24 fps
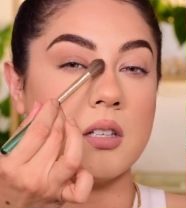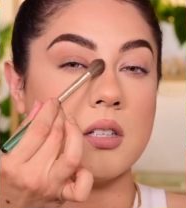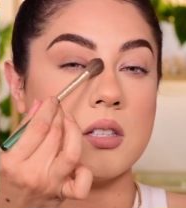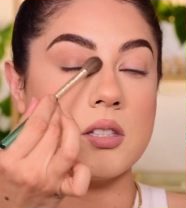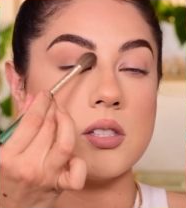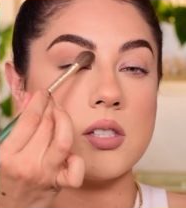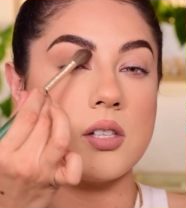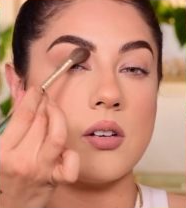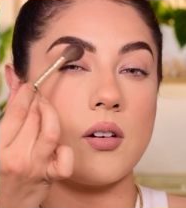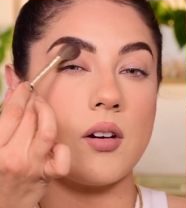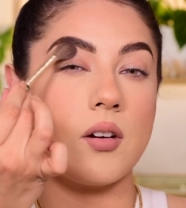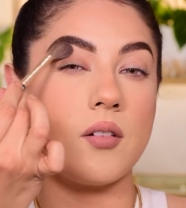
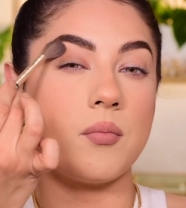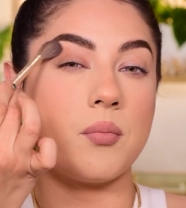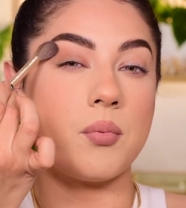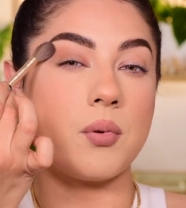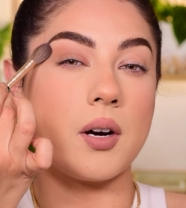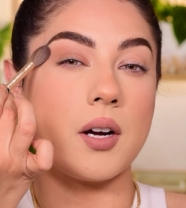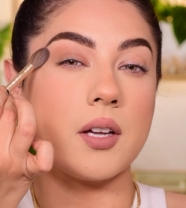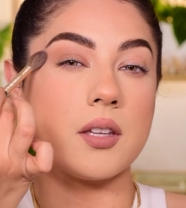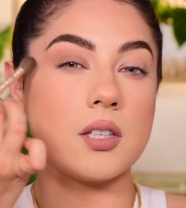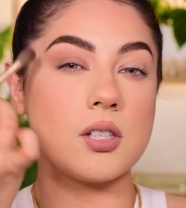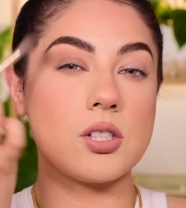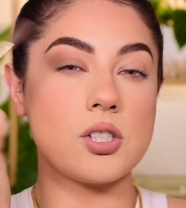So I've
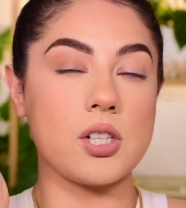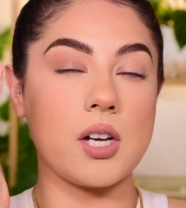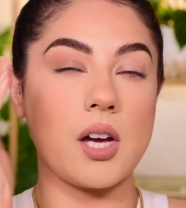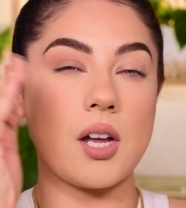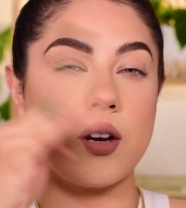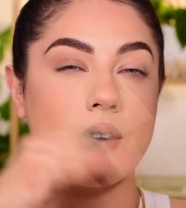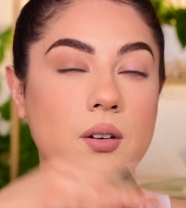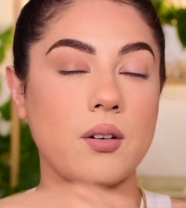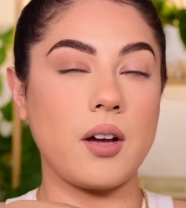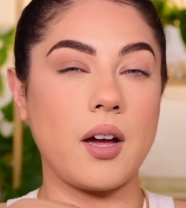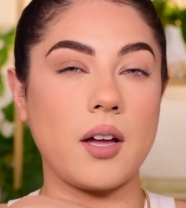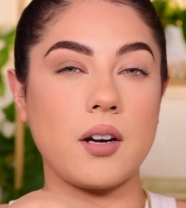brought the
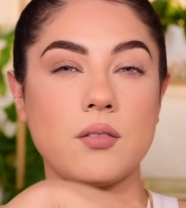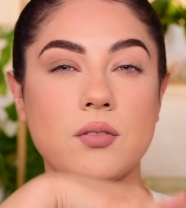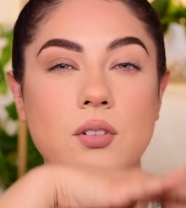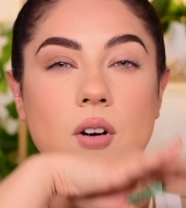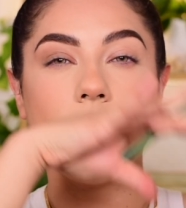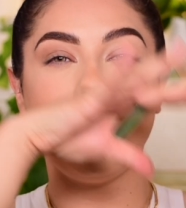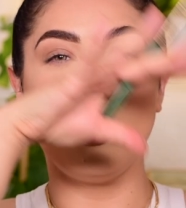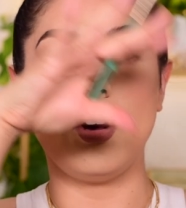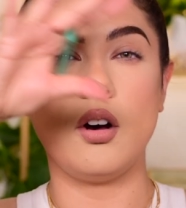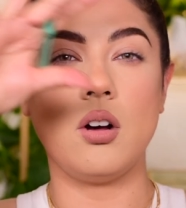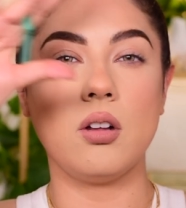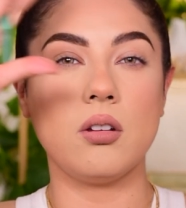shadow kind of
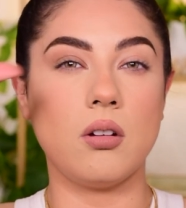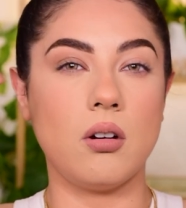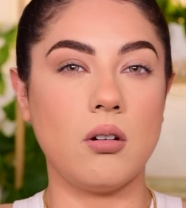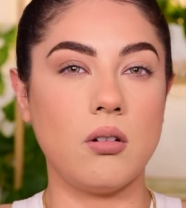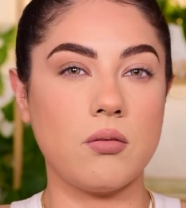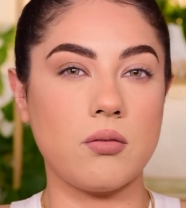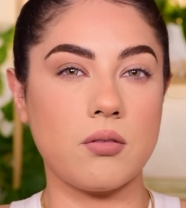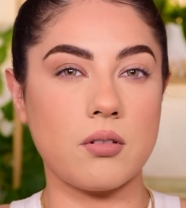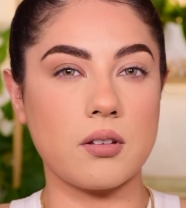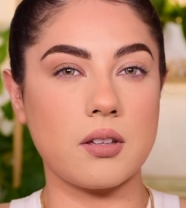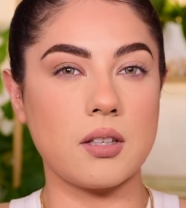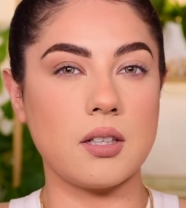all
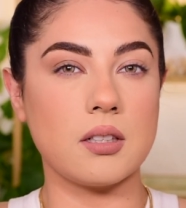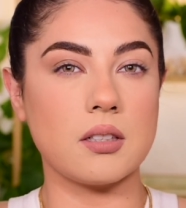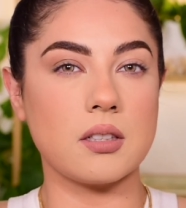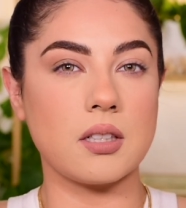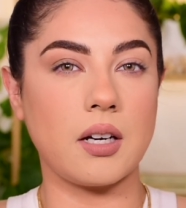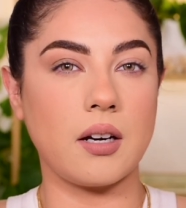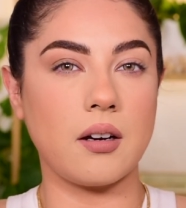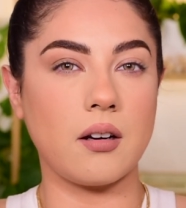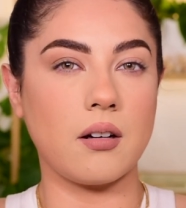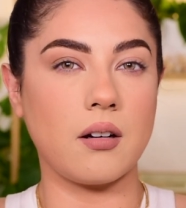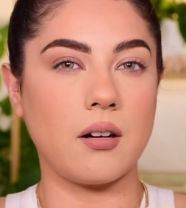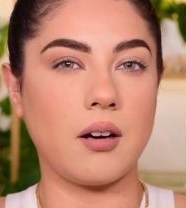over the
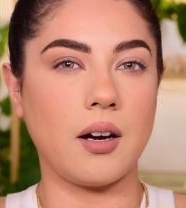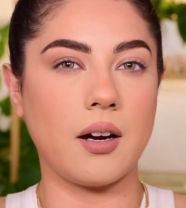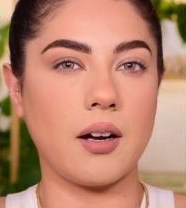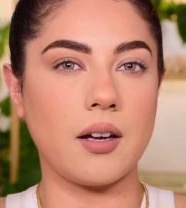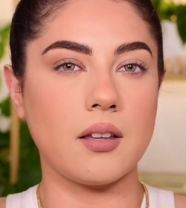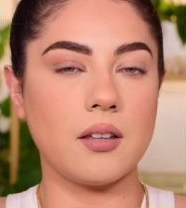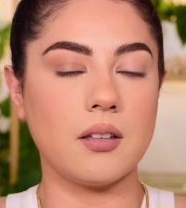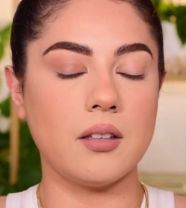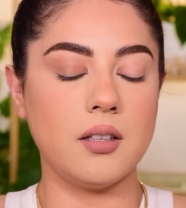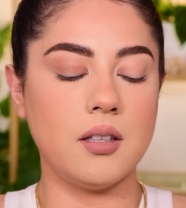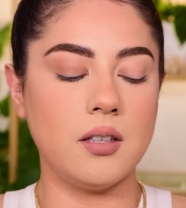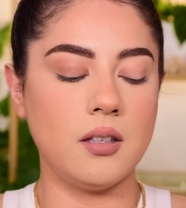entire
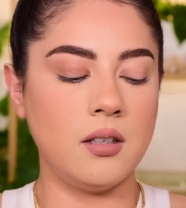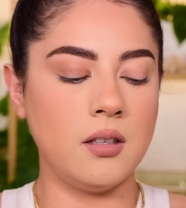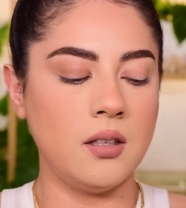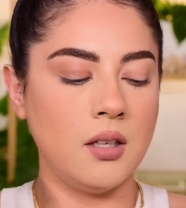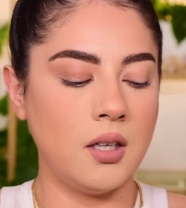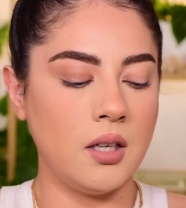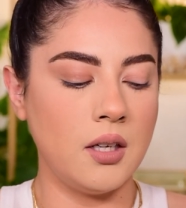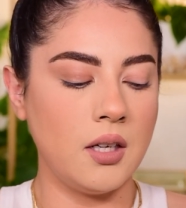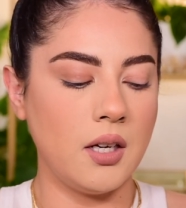eyelid.